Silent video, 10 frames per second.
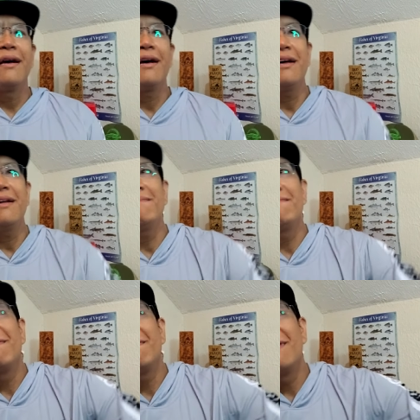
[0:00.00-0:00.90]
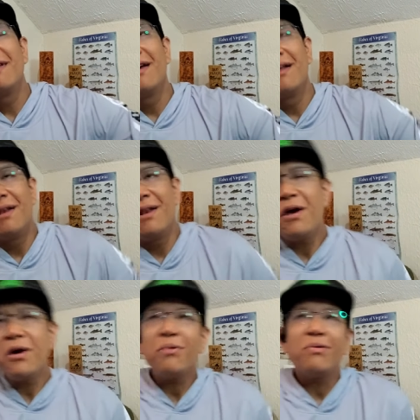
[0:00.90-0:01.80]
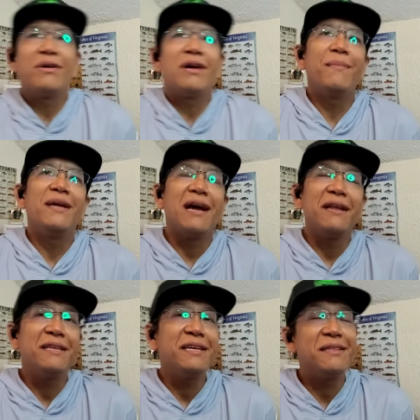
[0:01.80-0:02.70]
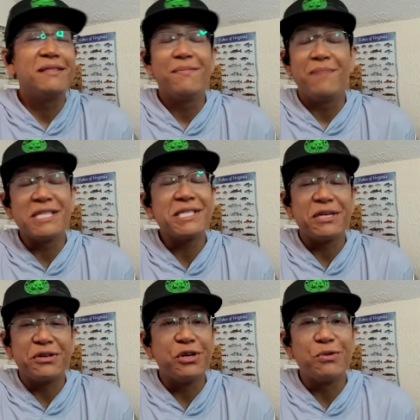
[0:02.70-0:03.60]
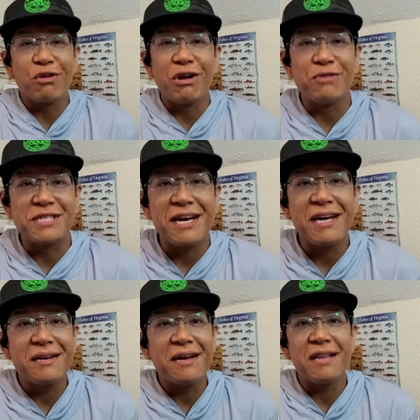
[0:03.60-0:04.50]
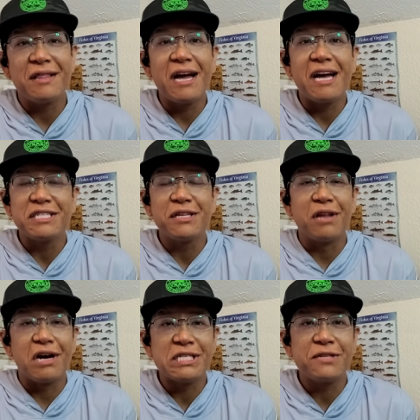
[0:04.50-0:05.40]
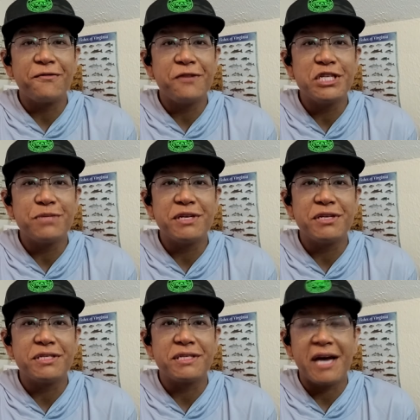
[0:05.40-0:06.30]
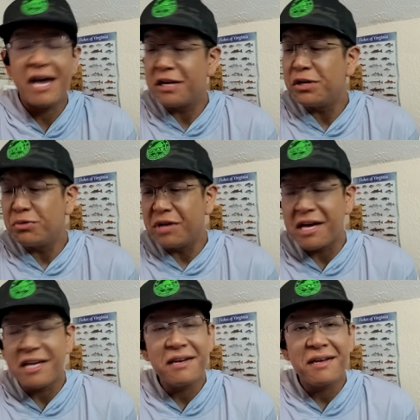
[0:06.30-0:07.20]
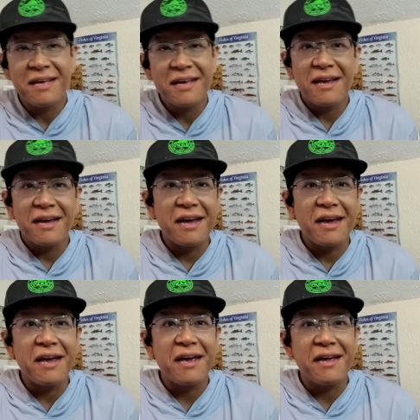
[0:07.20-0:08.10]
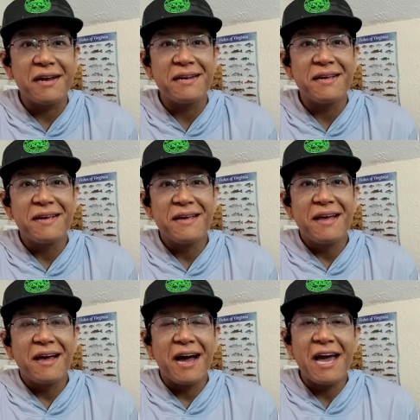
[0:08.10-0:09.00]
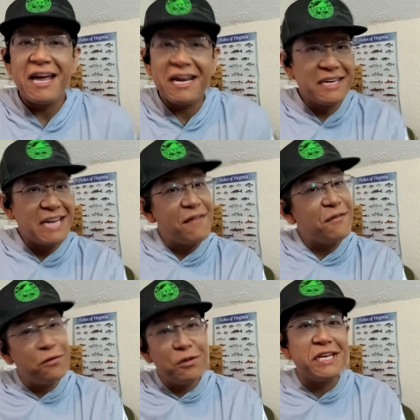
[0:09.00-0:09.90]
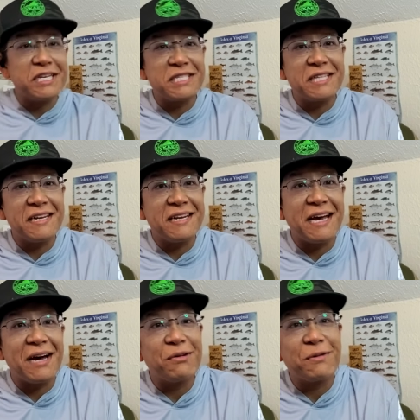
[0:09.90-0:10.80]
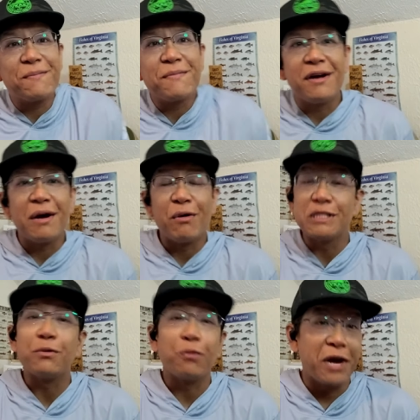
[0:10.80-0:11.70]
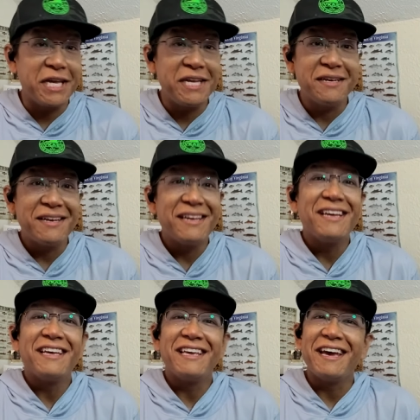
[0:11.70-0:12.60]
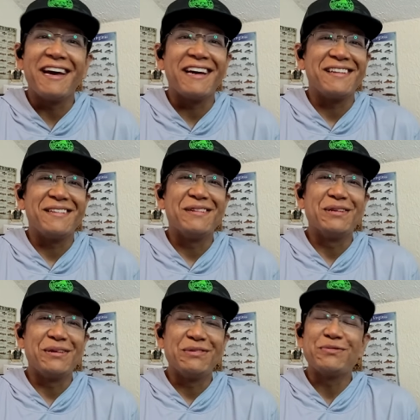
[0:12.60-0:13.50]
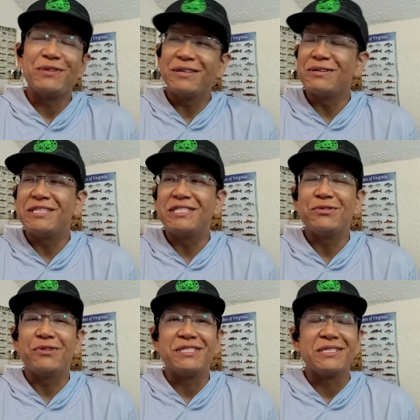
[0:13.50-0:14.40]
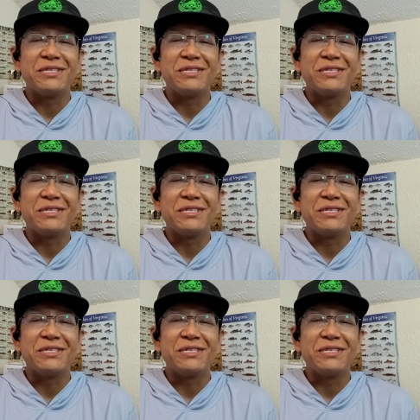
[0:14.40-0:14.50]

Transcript: Uh, No, I mean, I did the best I could where I was at. I, I actually lost the fish because I had a new net and I, ha I didn't have it fully extended oh, out. Uh, I wasn't ready. Yeah, it, it was one of those situations.